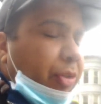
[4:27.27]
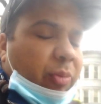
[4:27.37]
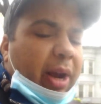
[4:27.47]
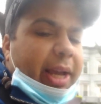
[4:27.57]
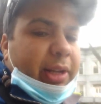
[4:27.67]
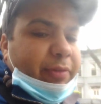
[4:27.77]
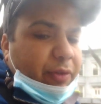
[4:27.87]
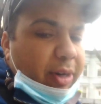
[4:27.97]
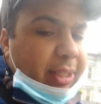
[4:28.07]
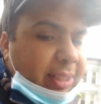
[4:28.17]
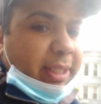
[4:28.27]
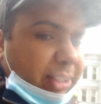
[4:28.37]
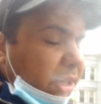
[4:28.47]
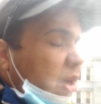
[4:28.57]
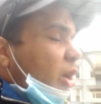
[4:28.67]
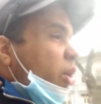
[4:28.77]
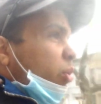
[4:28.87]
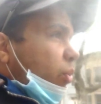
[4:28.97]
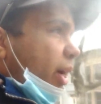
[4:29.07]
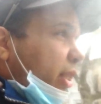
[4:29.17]
right? For instance,
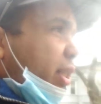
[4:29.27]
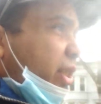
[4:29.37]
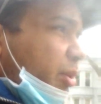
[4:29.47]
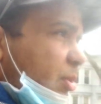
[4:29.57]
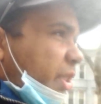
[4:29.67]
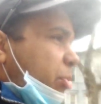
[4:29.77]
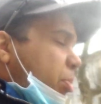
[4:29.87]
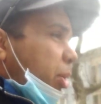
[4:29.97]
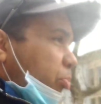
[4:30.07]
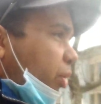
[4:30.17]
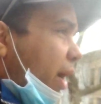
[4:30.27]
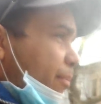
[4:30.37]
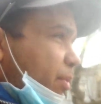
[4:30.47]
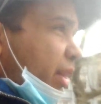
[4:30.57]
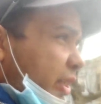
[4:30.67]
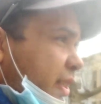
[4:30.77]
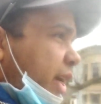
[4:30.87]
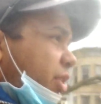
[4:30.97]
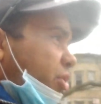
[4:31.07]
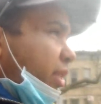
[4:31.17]
racism is a big problem in this
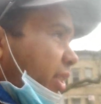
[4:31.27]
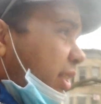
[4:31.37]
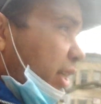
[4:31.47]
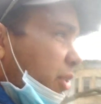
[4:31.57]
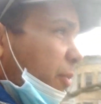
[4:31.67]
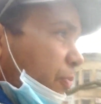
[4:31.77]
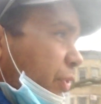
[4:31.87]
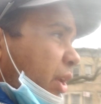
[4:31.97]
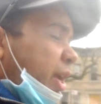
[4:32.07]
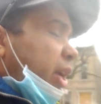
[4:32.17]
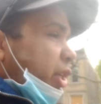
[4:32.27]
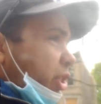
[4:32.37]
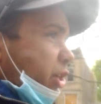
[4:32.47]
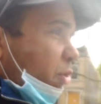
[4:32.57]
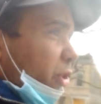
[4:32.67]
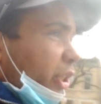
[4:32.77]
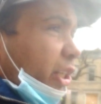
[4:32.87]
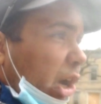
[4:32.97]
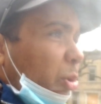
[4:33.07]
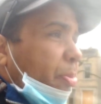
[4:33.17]
country still, so you should
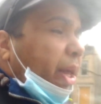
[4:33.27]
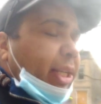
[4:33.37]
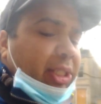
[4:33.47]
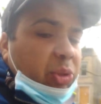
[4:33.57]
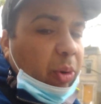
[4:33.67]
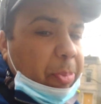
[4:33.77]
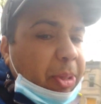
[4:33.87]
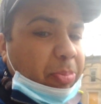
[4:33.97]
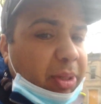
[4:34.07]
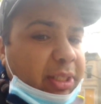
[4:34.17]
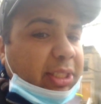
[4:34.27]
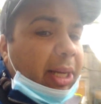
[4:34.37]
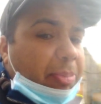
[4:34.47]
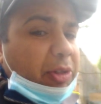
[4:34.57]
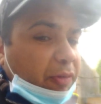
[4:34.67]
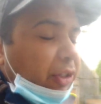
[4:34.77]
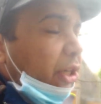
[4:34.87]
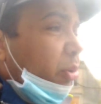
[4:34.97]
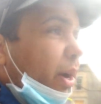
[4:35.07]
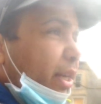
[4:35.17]
go places where people accept you for
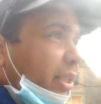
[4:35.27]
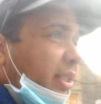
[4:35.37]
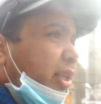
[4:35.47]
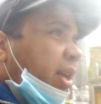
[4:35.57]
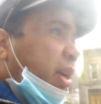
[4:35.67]
your race.